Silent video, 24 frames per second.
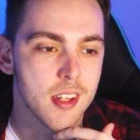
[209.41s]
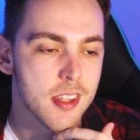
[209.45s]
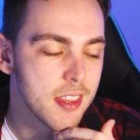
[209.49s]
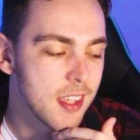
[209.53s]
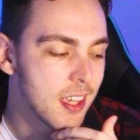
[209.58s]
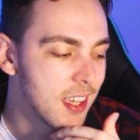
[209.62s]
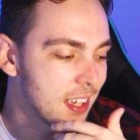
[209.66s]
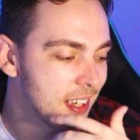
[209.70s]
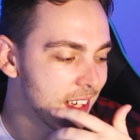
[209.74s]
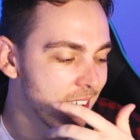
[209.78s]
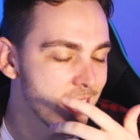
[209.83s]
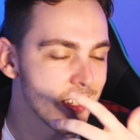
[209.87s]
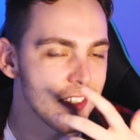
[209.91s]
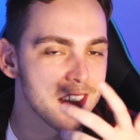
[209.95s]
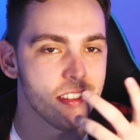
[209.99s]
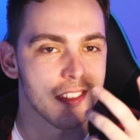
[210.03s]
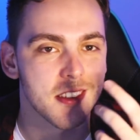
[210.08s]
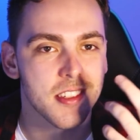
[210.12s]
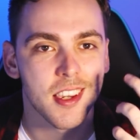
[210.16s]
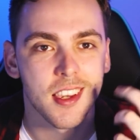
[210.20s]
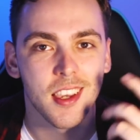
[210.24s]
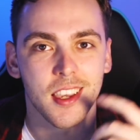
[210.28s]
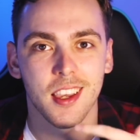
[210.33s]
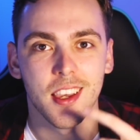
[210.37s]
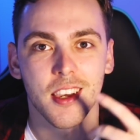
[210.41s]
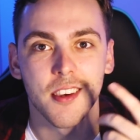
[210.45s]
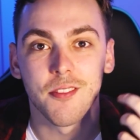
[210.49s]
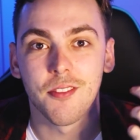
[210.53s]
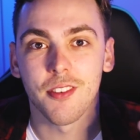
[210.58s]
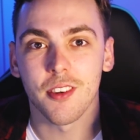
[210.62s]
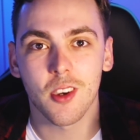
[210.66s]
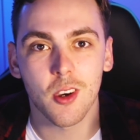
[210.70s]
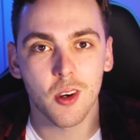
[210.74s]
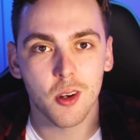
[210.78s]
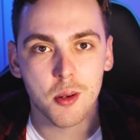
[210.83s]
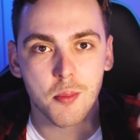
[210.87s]
I think I just
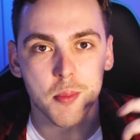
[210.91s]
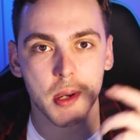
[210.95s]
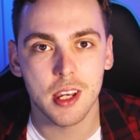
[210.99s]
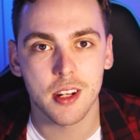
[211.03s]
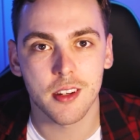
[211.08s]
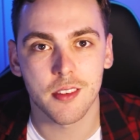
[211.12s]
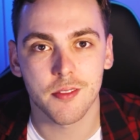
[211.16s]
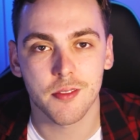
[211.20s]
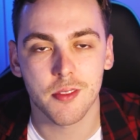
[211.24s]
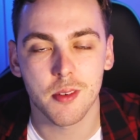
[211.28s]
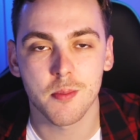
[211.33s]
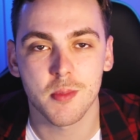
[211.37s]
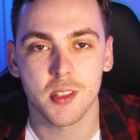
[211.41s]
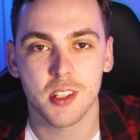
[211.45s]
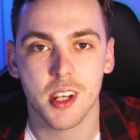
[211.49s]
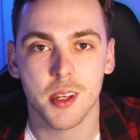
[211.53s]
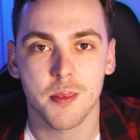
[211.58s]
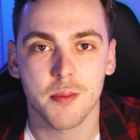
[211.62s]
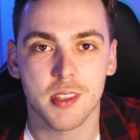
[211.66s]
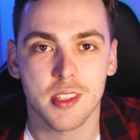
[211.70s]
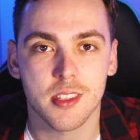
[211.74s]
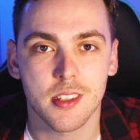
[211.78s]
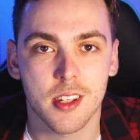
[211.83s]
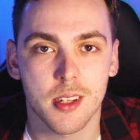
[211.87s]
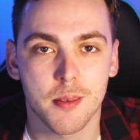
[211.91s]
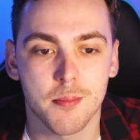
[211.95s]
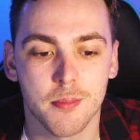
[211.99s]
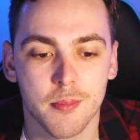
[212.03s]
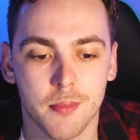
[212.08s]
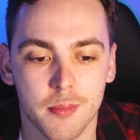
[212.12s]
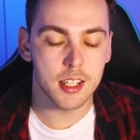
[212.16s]
forgot about it from time to time.